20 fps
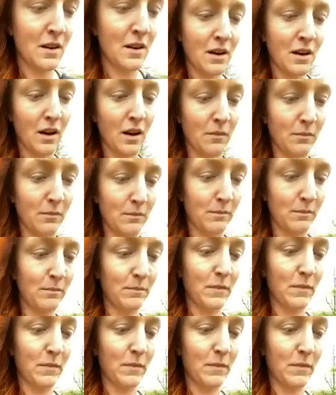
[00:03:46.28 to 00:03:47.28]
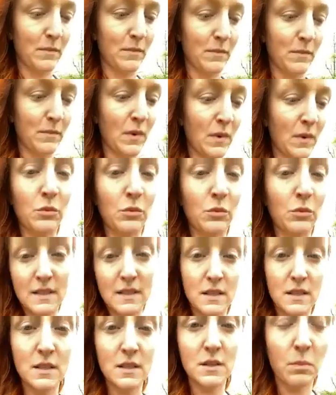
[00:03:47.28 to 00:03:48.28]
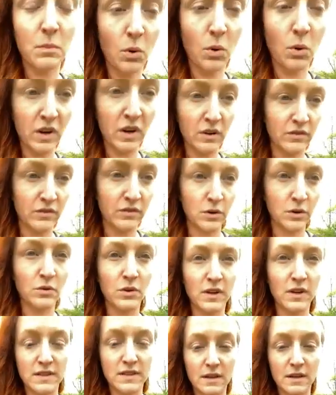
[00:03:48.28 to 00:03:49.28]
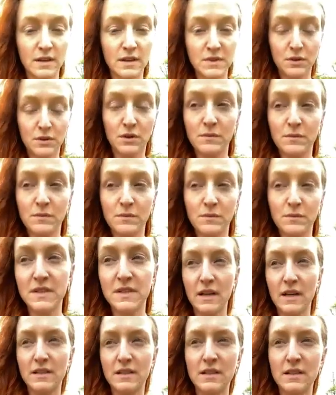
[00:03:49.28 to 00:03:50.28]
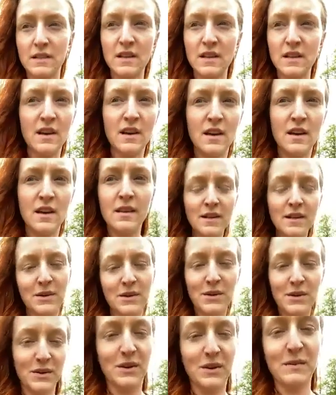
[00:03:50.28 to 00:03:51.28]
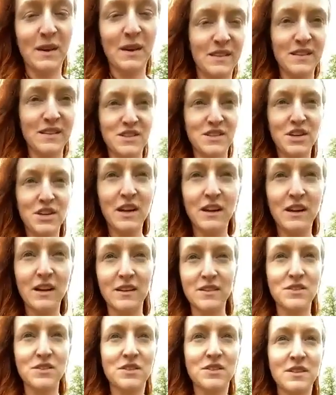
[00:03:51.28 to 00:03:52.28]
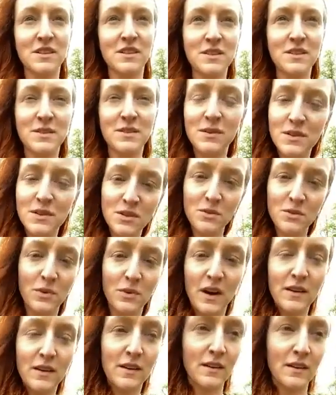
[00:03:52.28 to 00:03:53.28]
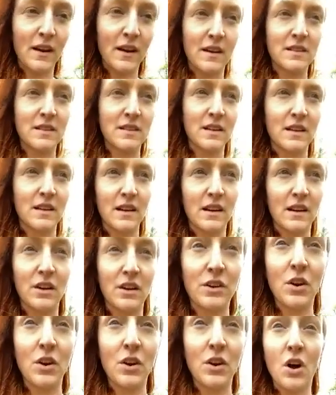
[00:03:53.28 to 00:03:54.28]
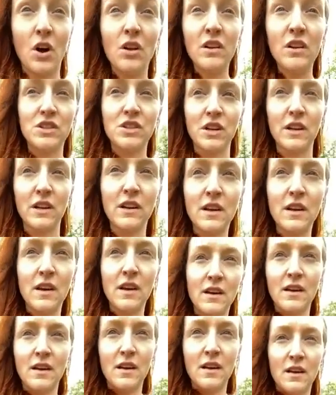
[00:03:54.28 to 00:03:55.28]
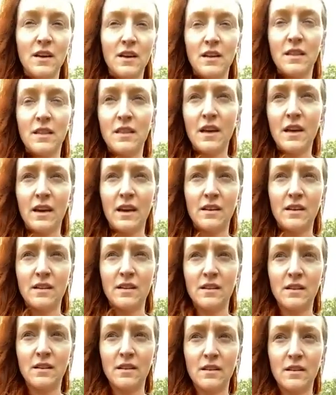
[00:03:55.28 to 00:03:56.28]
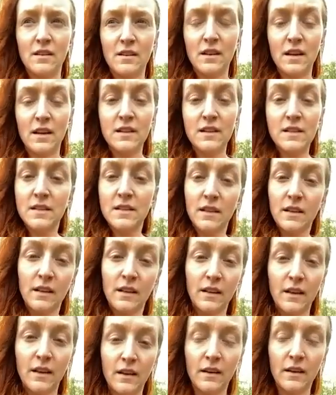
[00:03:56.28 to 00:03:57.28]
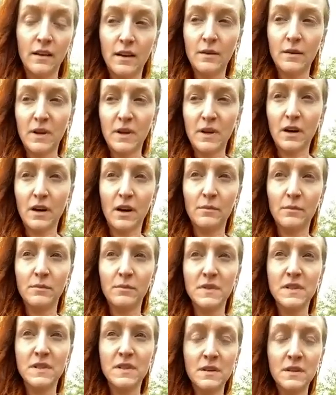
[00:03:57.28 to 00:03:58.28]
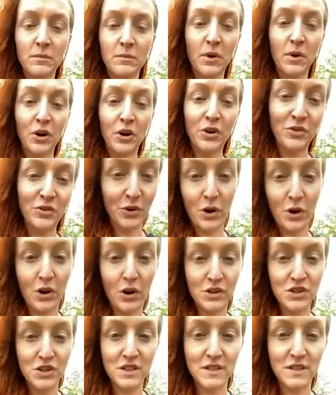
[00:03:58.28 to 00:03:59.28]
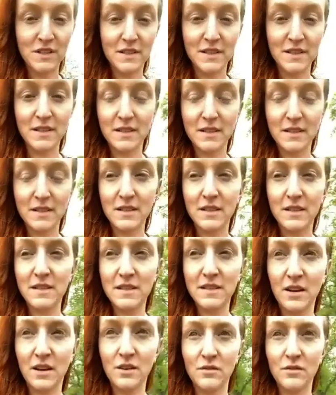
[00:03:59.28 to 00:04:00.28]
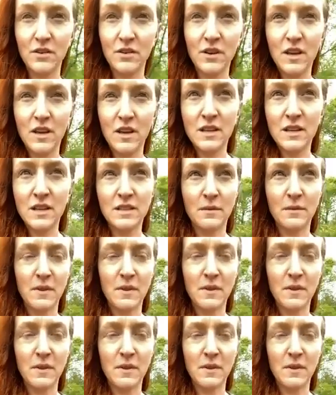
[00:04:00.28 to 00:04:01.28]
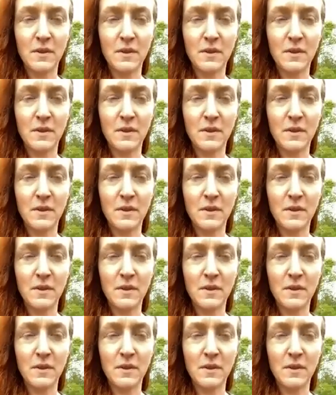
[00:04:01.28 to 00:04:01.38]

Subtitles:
a racist point of view in some circumstances, that's how you're going to make the change. As soon as you recognize it and acknowledge it, then instantly it becomes part of your consciousness instead of something that's